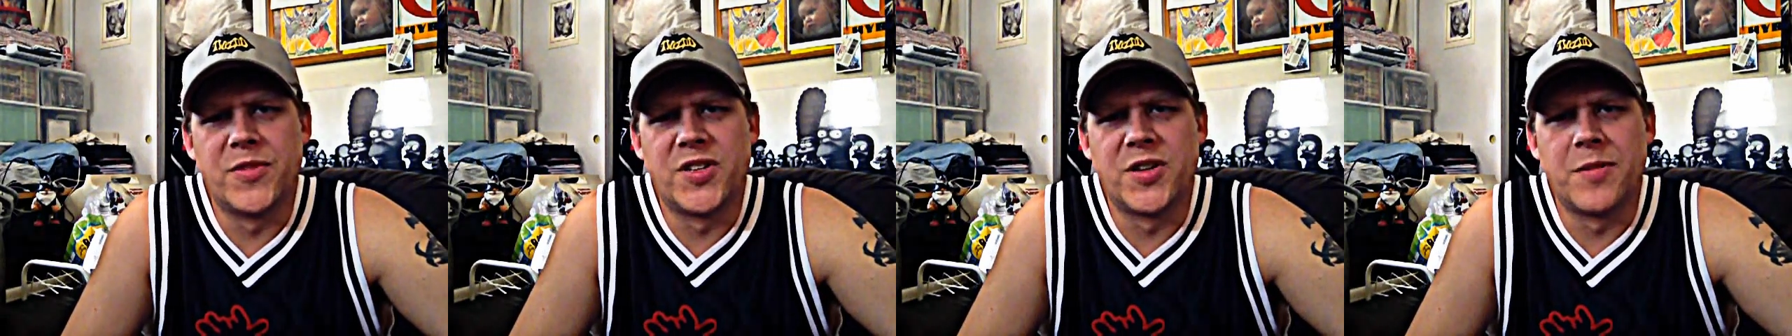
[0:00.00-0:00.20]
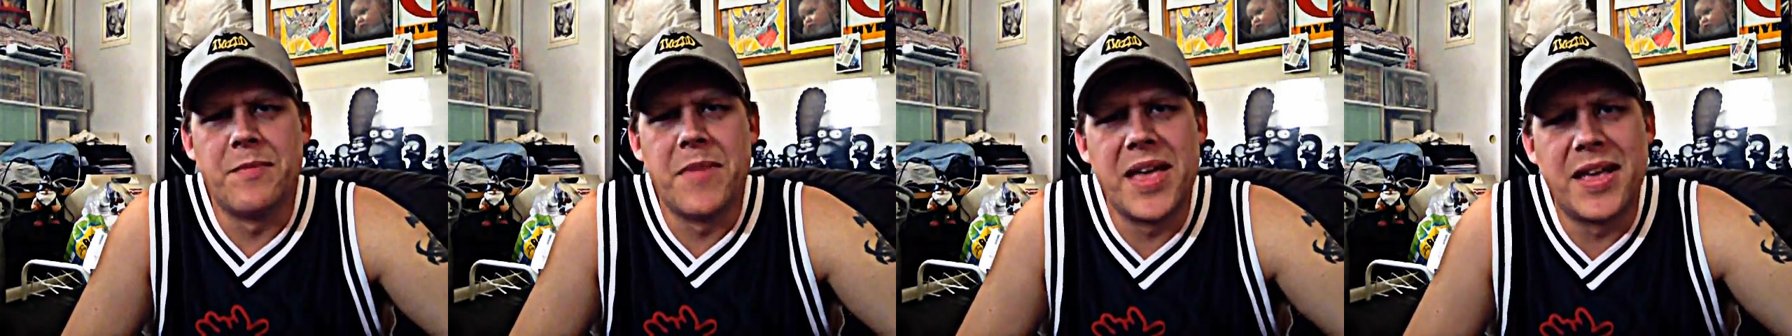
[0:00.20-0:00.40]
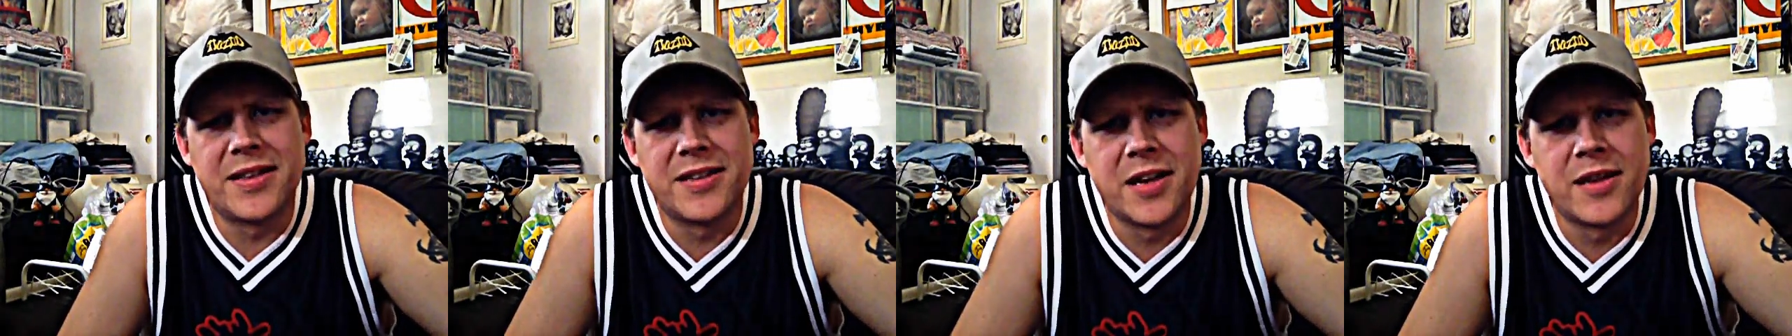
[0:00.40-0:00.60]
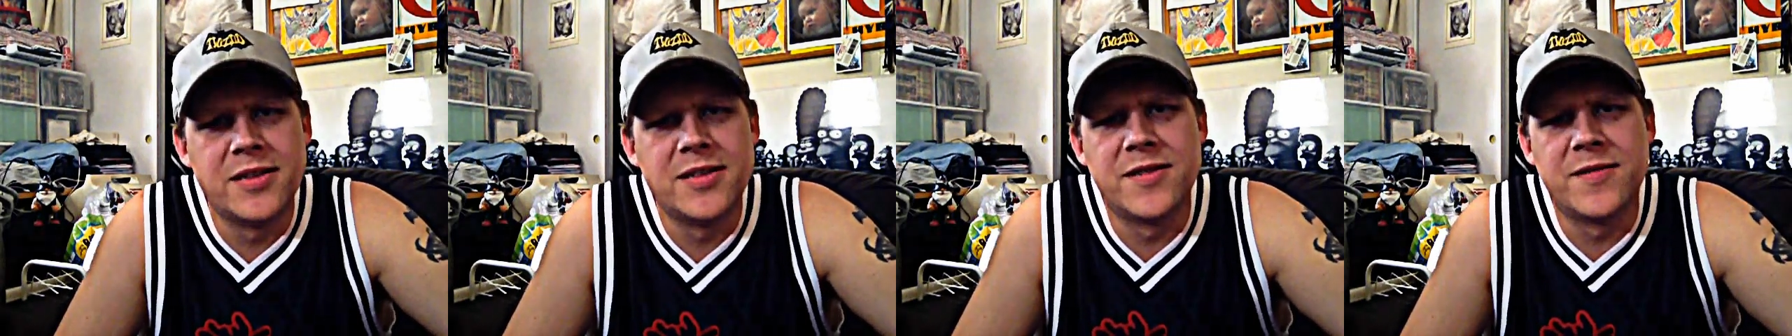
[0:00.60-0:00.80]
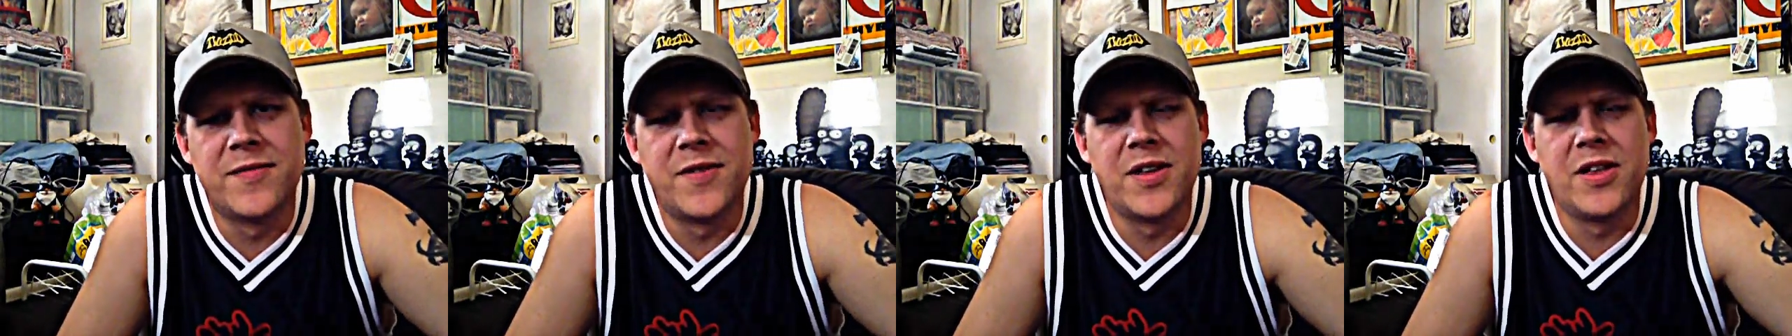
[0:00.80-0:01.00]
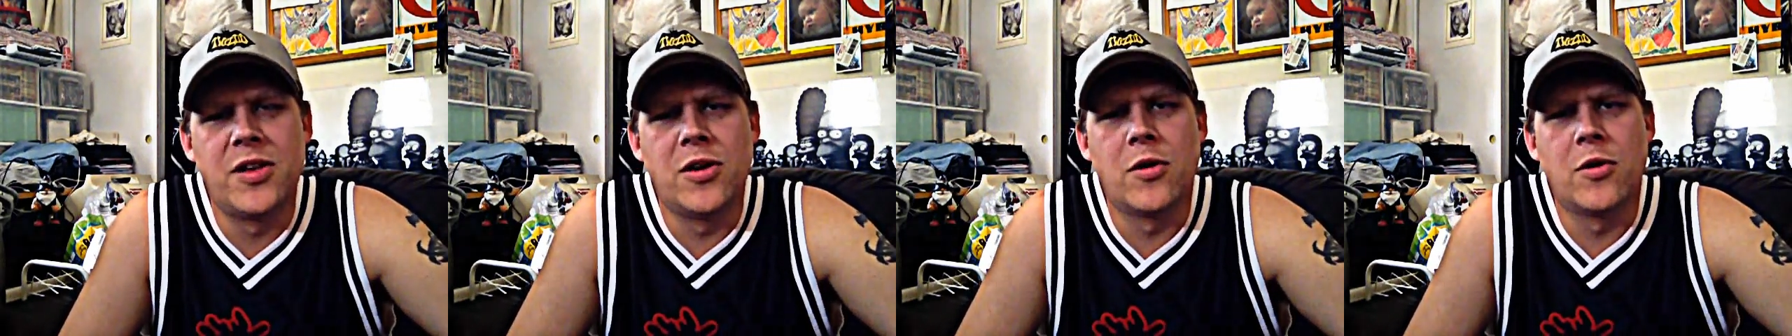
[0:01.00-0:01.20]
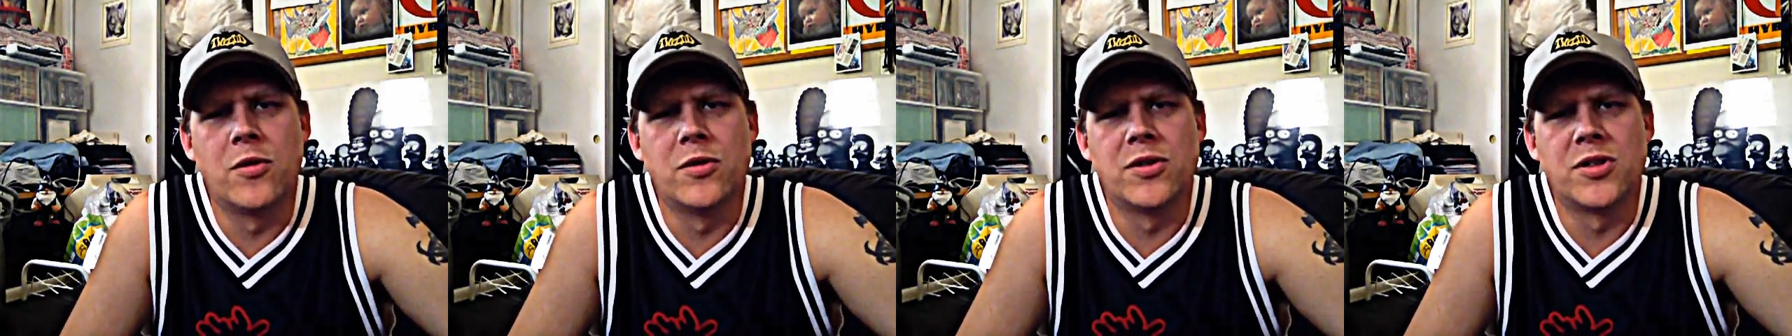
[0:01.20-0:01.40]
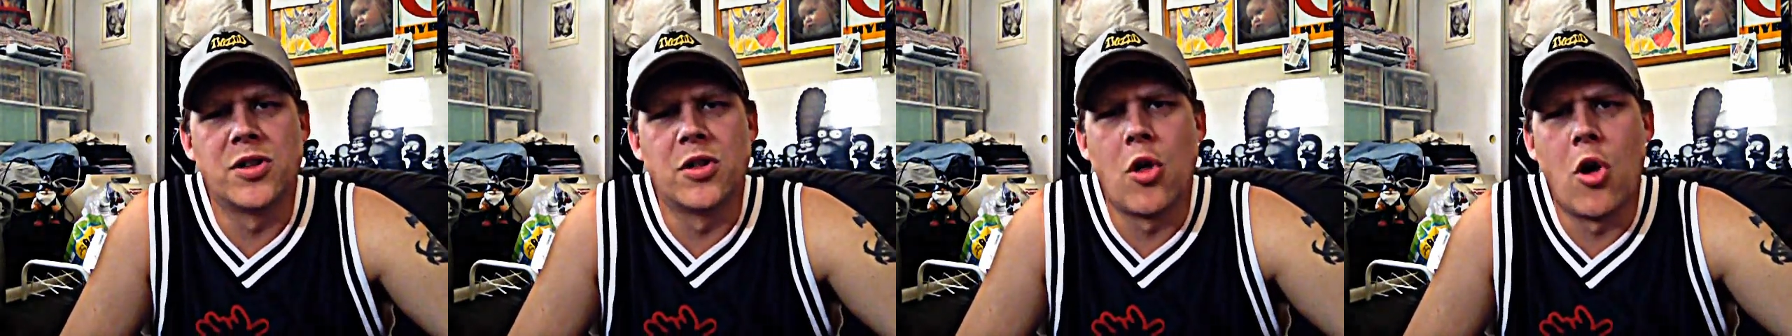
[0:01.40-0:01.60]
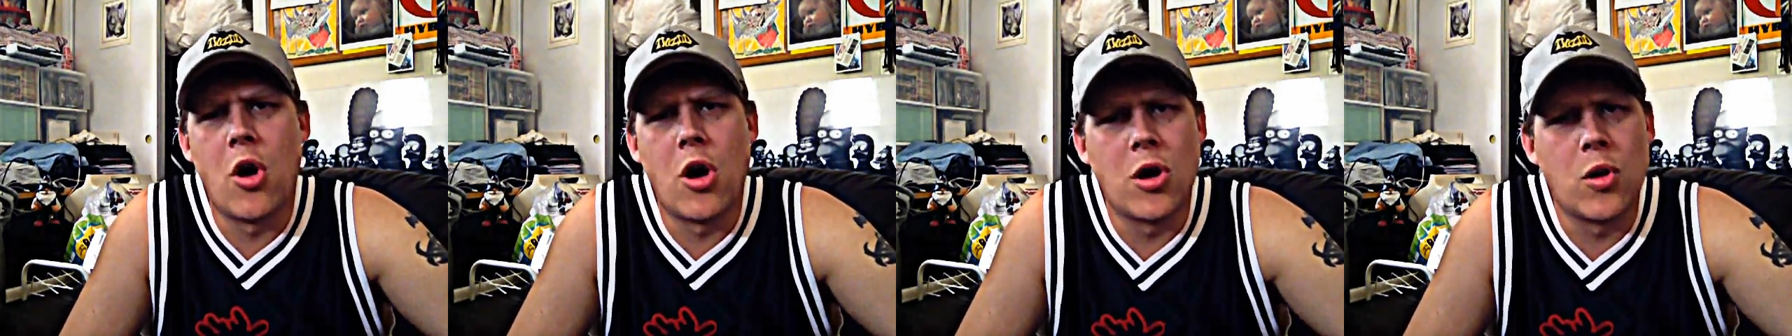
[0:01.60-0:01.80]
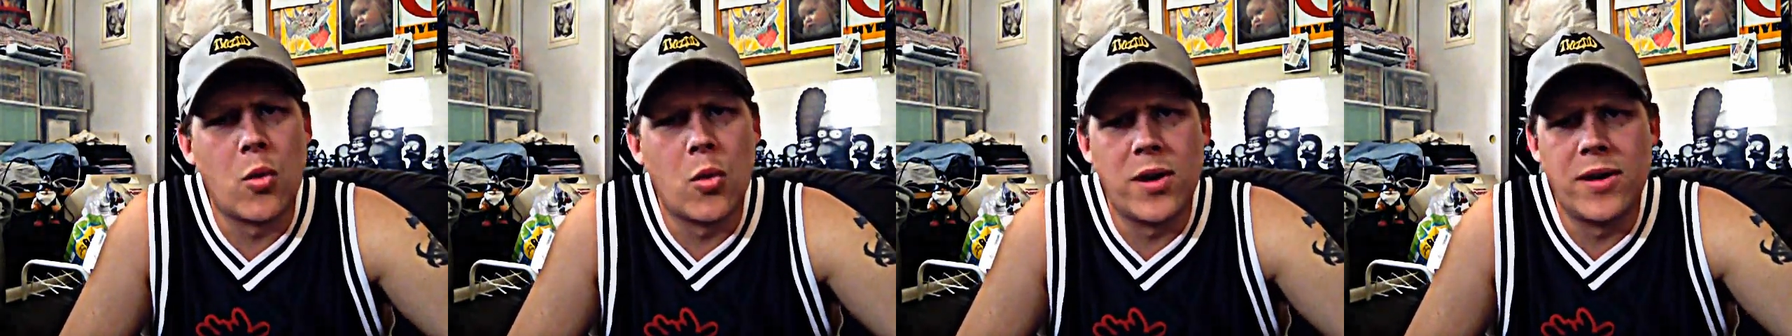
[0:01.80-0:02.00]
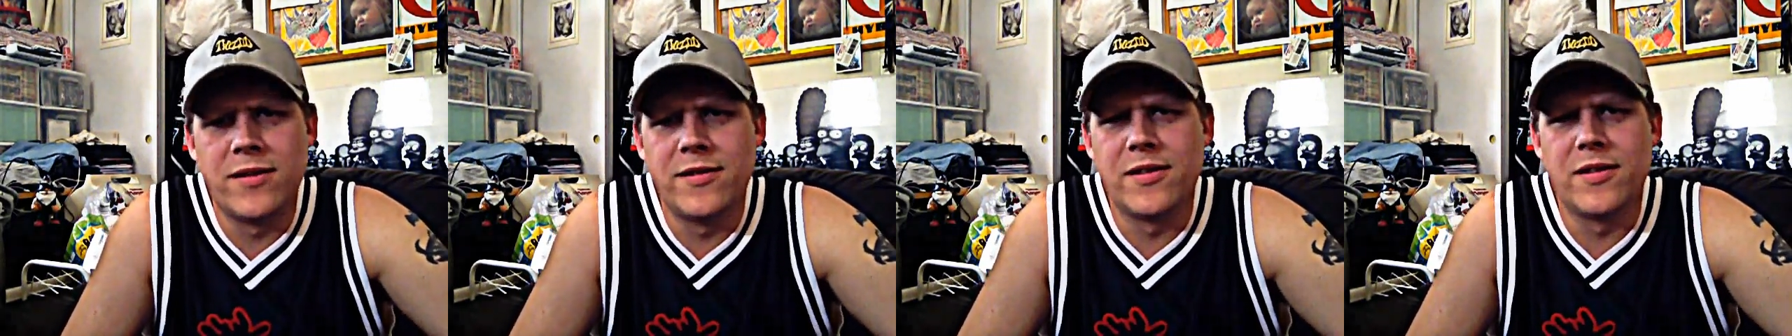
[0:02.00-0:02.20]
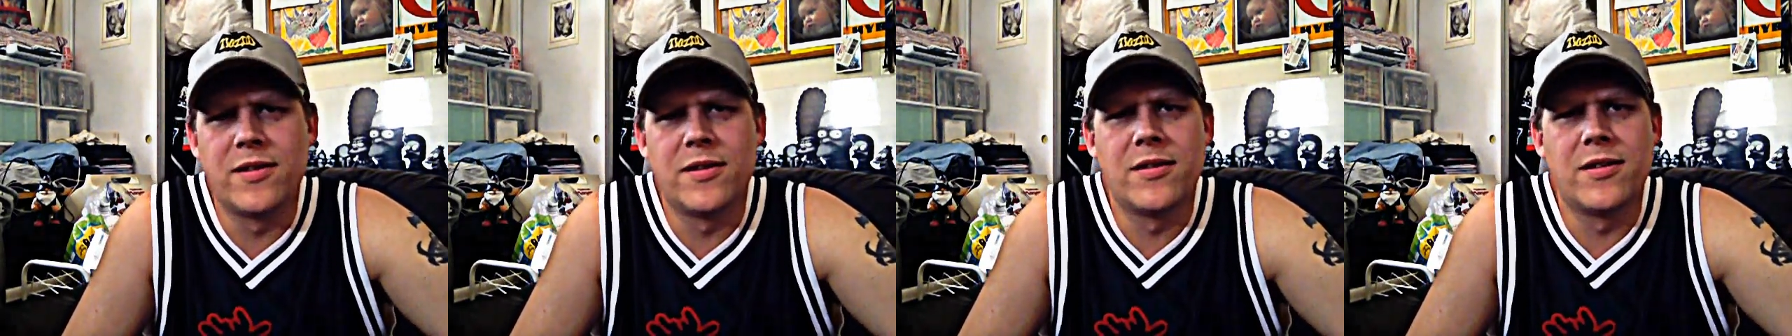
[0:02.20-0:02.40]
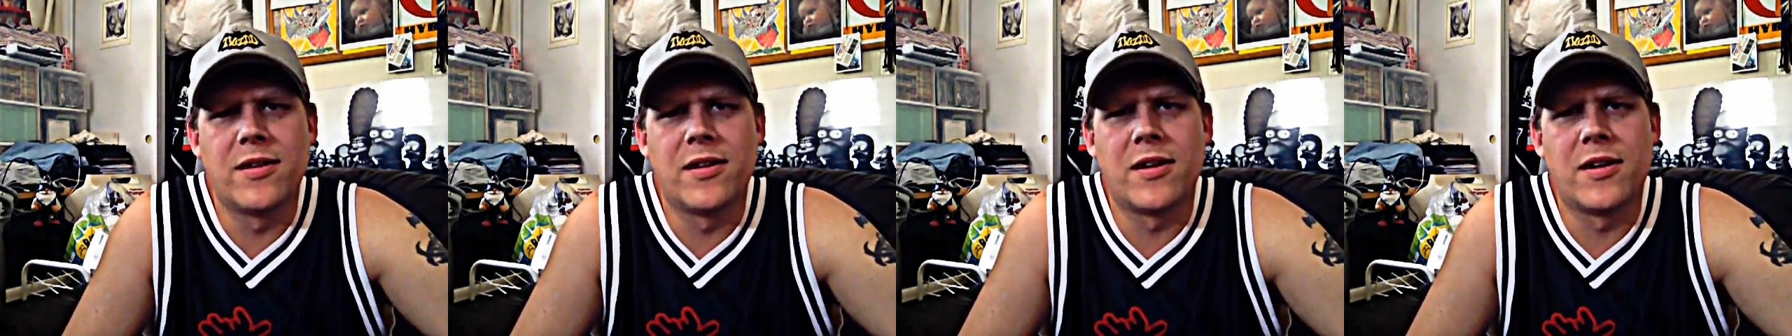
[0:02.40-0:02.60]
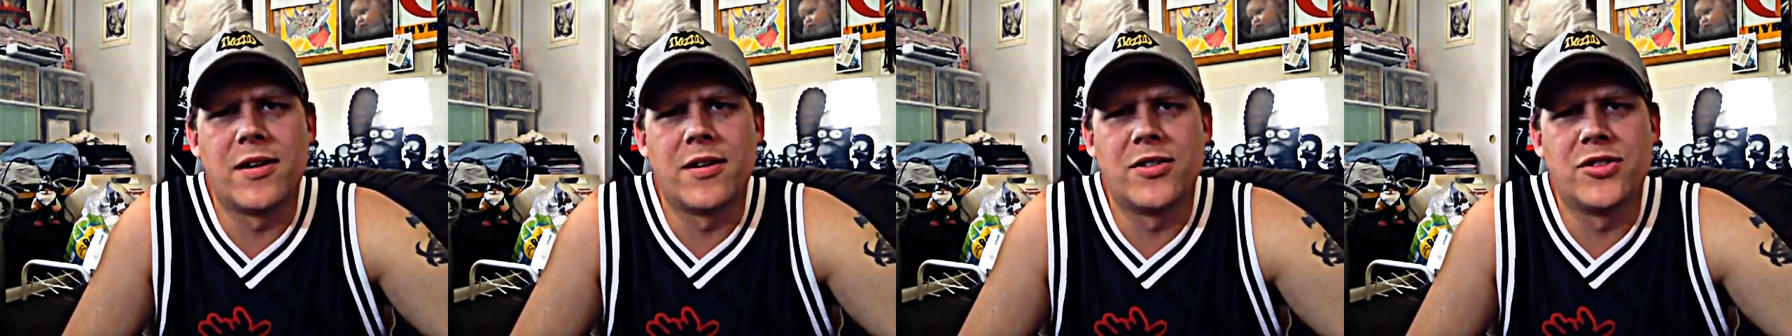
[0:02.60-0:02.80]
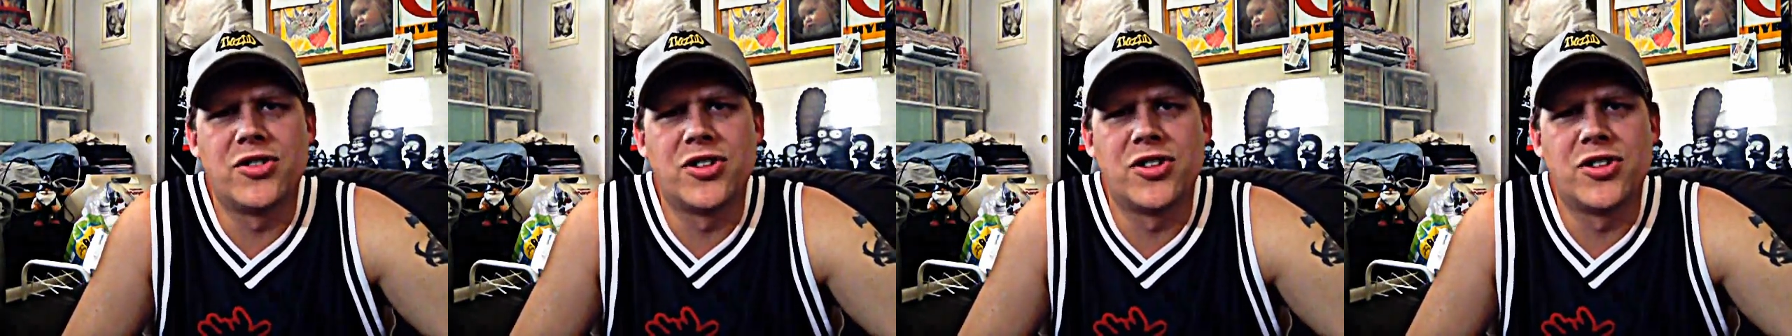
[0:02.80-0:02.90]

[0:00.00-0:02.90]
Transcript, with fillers: to make tons of videos, long winded, uh,